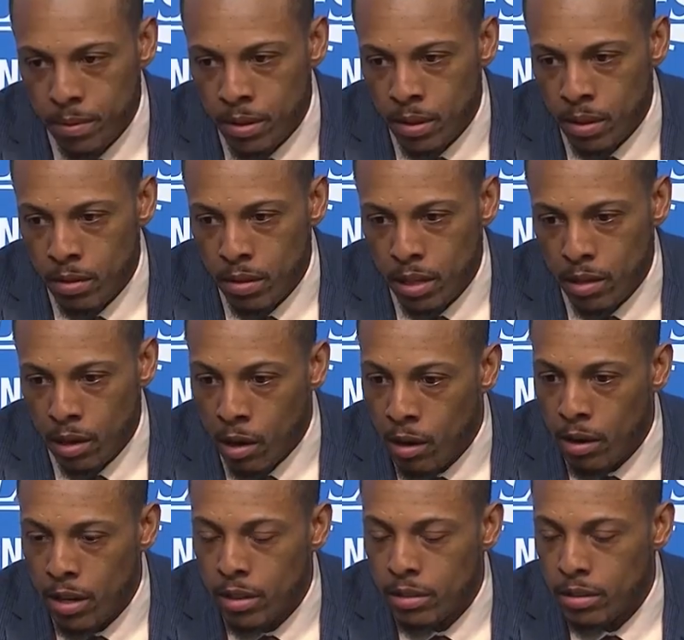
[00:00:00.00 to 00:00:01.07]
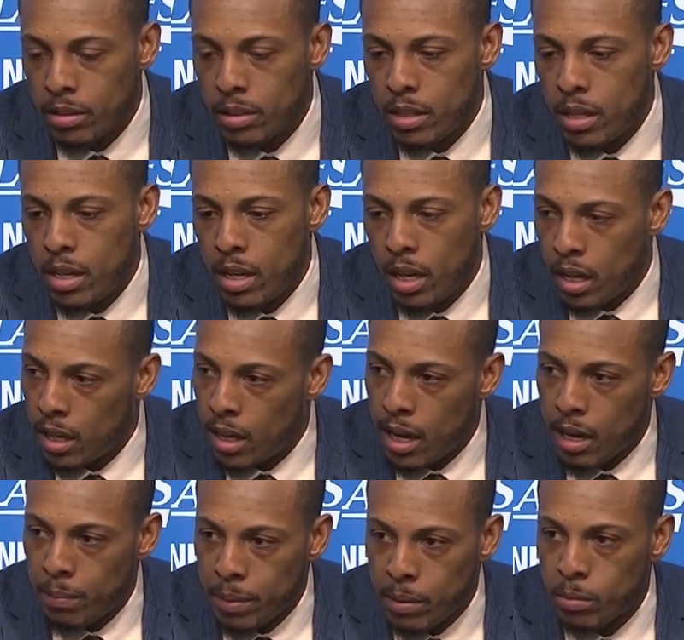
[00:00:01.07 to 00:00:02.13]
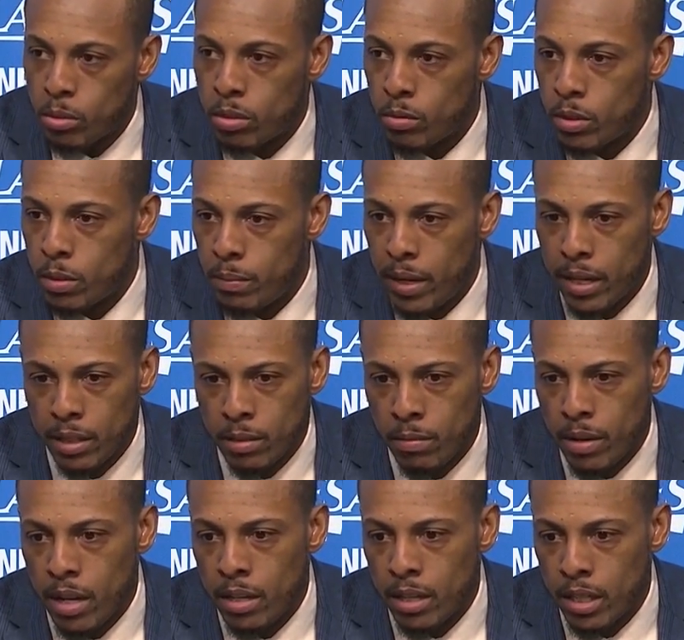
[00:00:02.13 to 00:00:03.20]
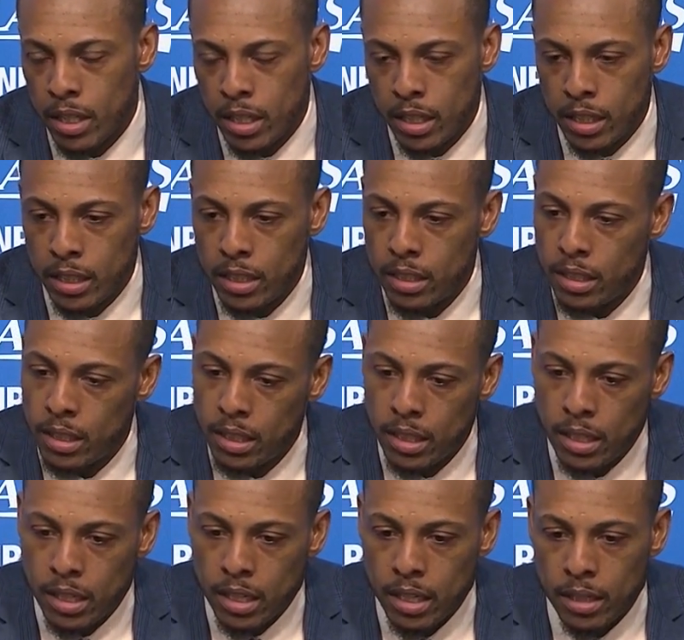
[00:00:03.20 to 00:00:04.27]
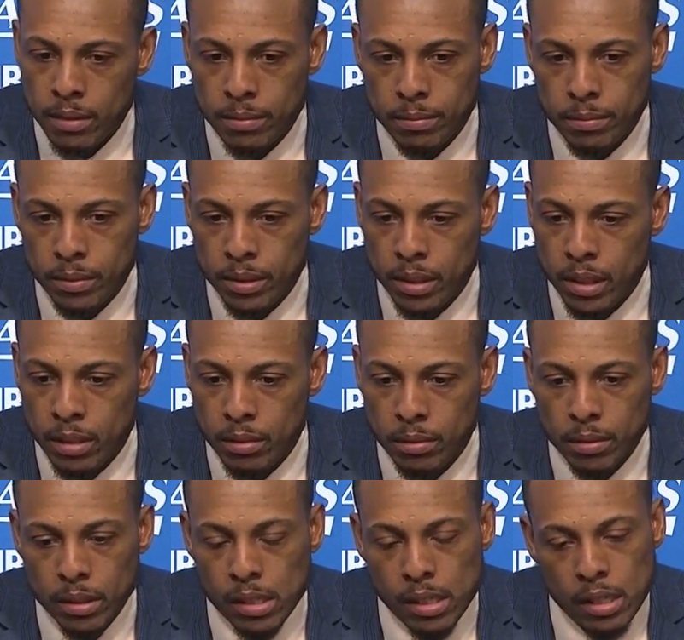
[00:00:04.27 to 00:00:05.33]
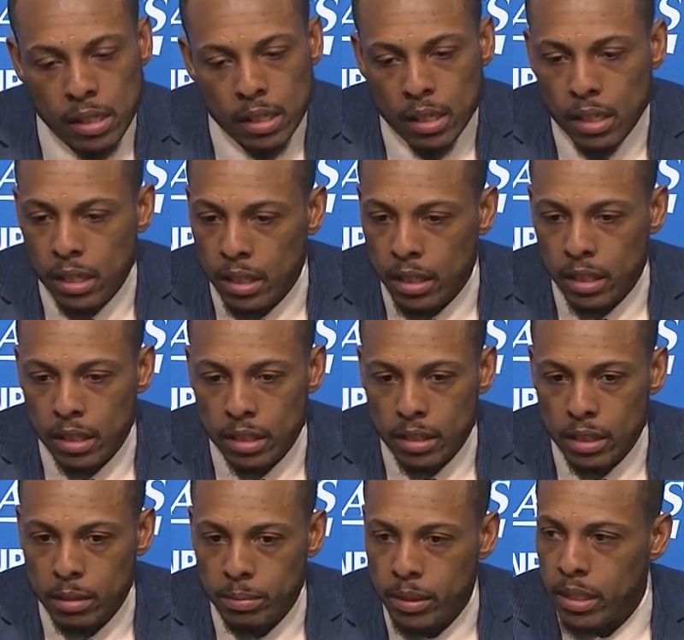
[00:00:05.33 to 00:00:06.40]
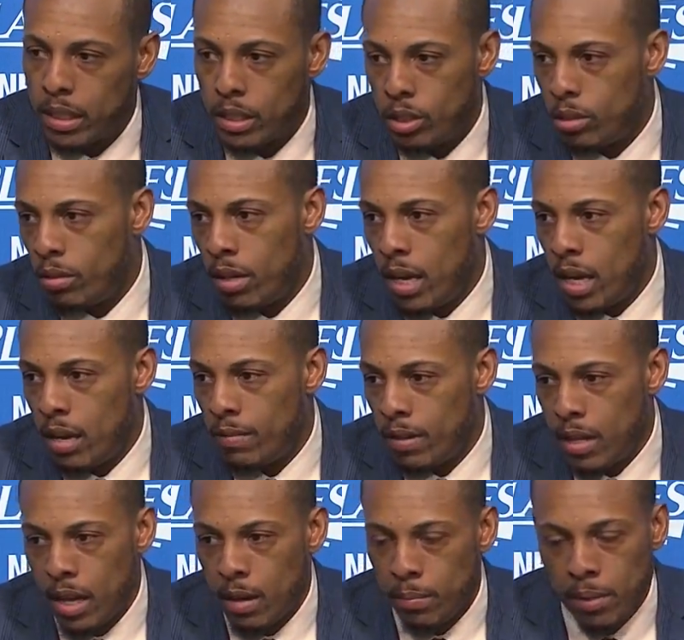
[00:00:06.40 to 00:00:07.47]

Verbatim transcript: You know, they're earning a lot of people's respect around the league, and uh, you know. Just because you don't have a lot of